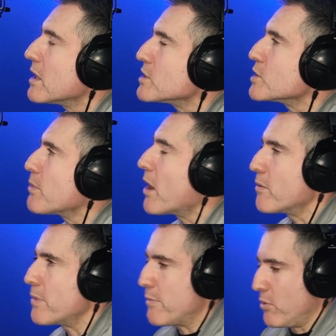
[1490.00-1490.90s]
He's
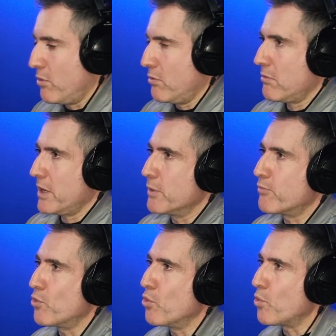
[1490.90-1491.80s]
inspiring people in a
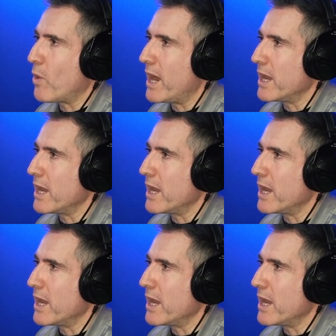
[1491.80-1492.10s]
broad way.